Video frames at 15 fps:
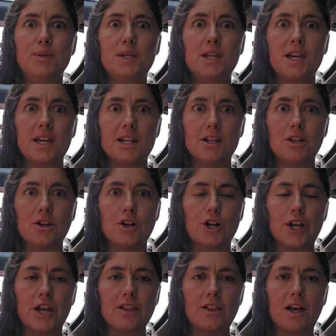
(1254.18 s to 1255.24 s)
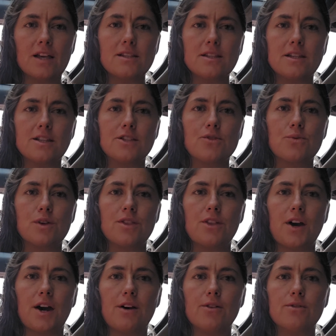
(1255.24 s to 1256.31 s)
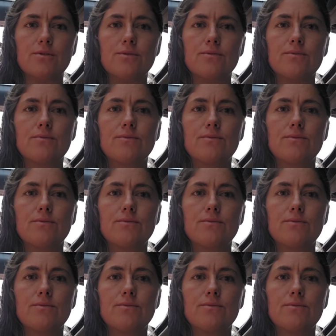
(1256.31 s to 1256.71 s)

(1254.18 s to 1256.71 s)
begin learning lessons without